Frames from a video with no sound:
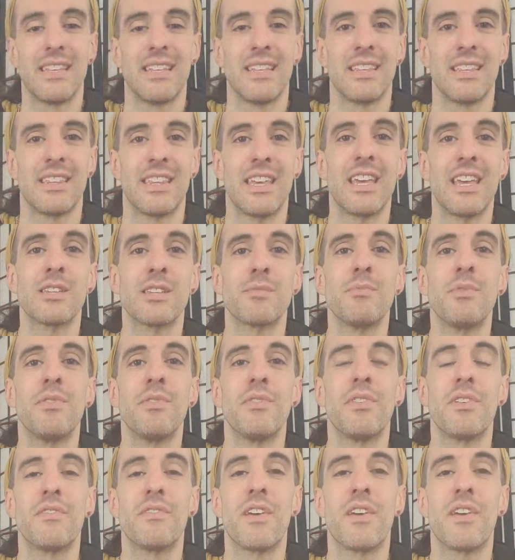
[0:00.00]
Things
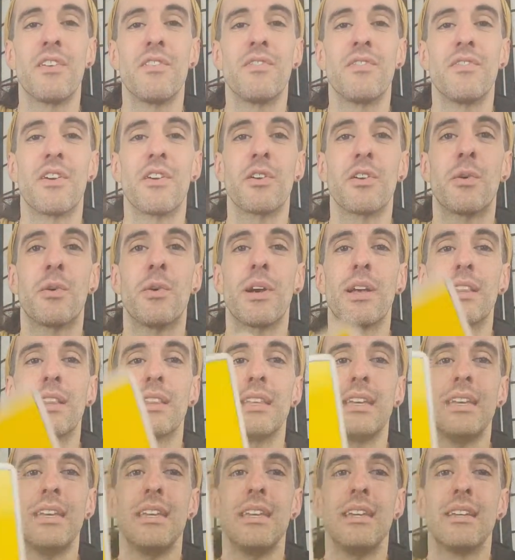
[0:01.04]
moving very, very
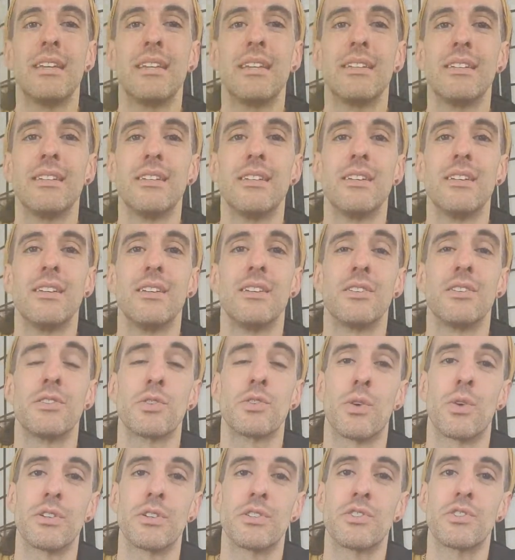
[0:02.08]
quickly
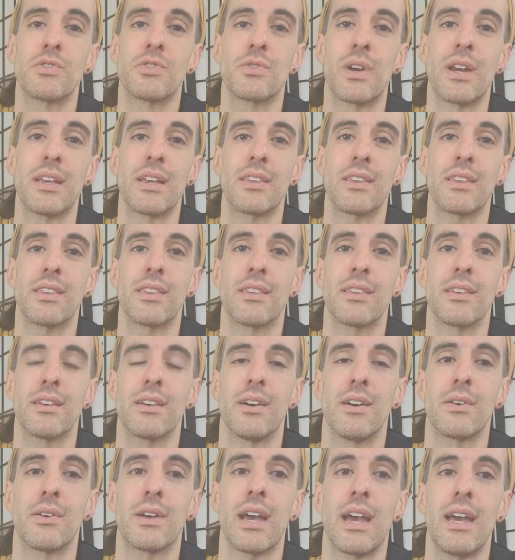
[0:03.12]
towards strength,
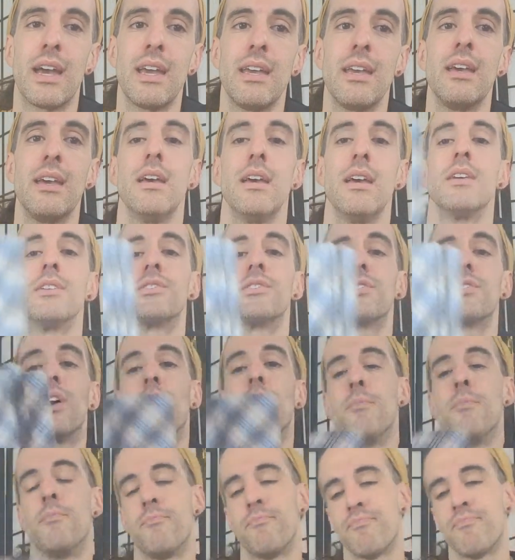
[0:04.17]
okay?
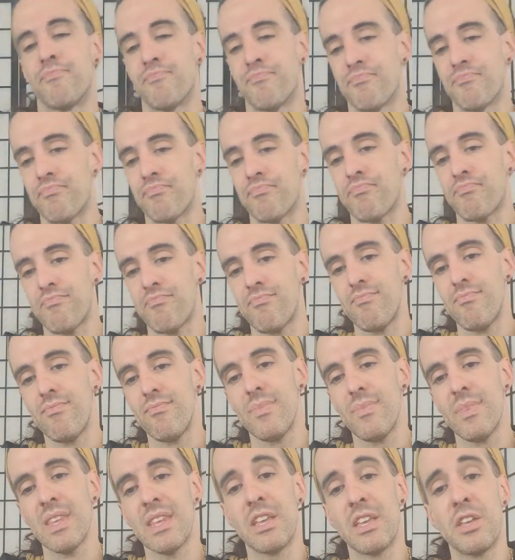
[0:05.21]
So
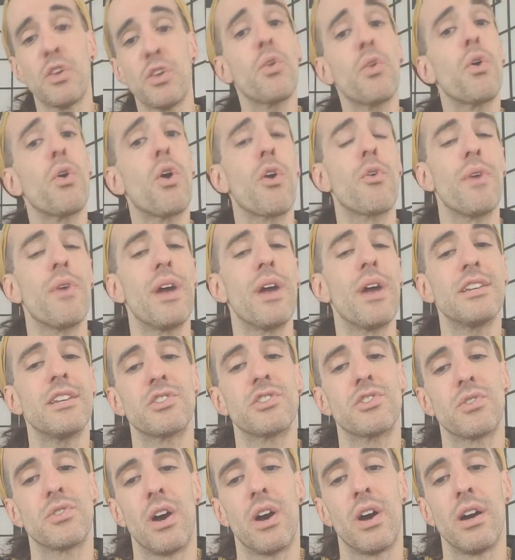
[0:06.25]
you're already
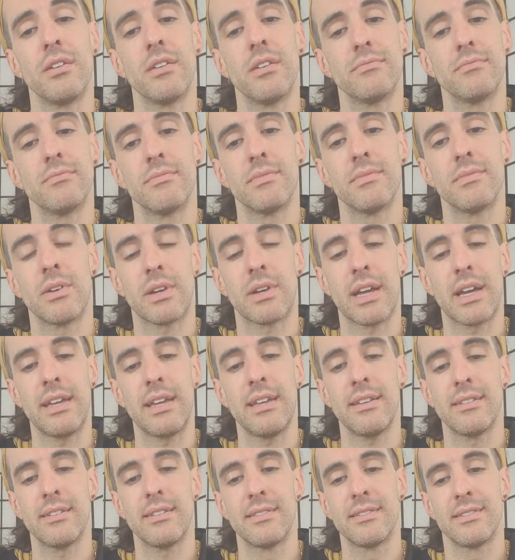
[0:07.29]
strong,
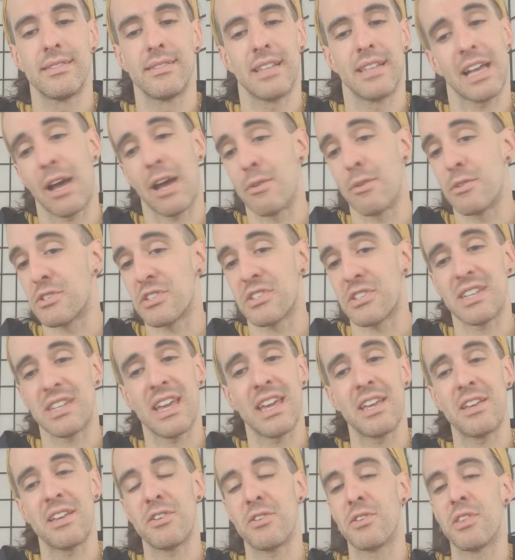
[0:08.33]
okay? Like I was just
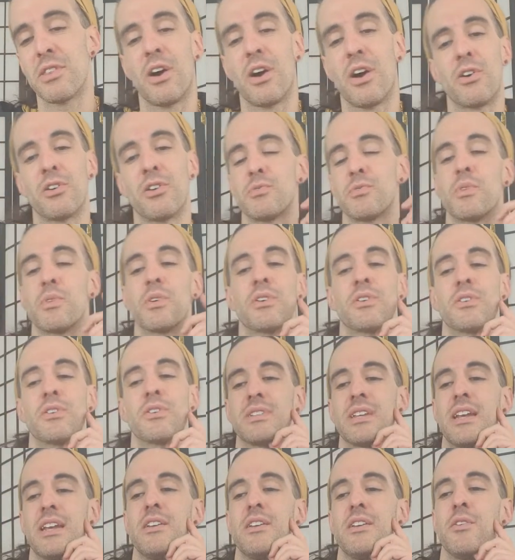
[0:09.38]
saying, you're the hardest
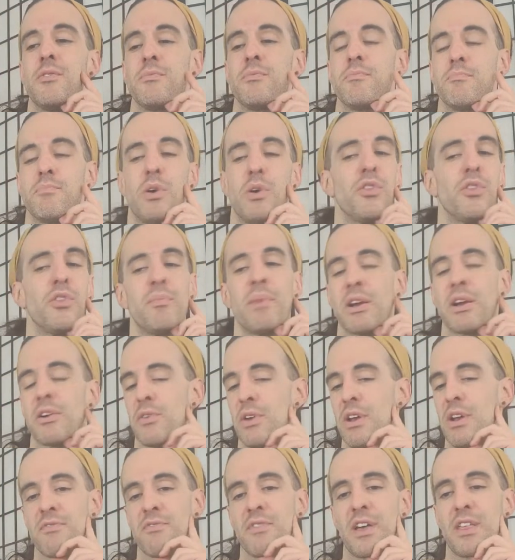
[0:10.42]
workers I know. Both of my
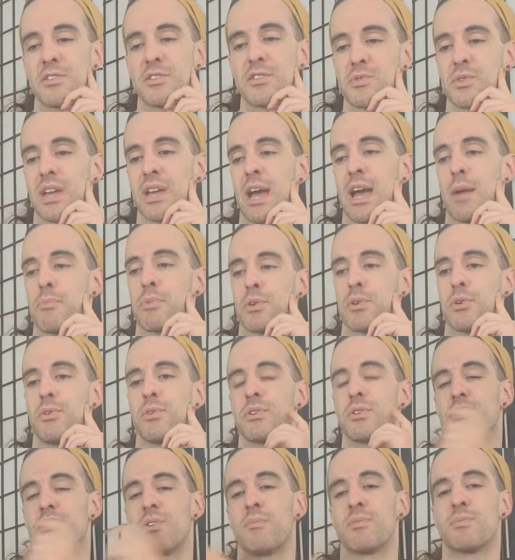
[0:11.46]
grandfathers were
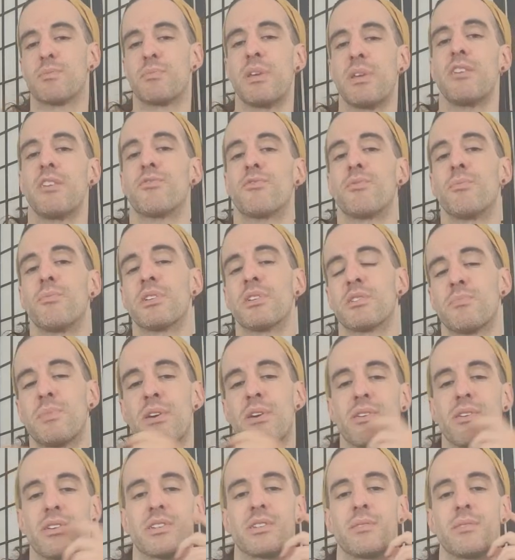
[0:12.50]
Capricorn, so I'm speaking from
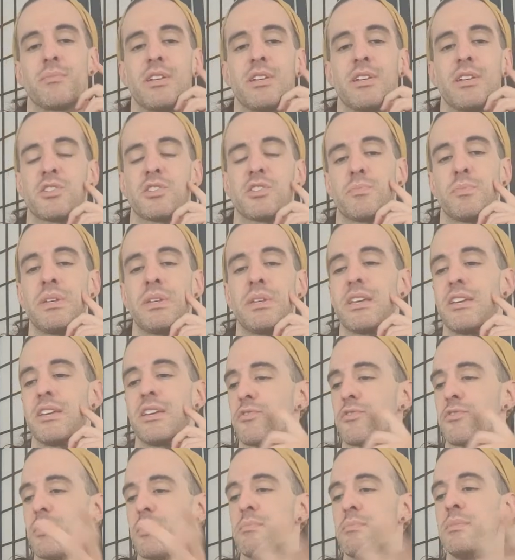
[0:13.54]
experience. I'm not just speaking
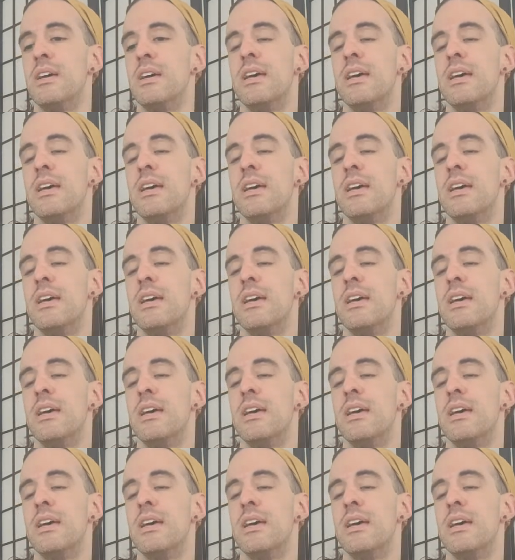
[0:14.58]
from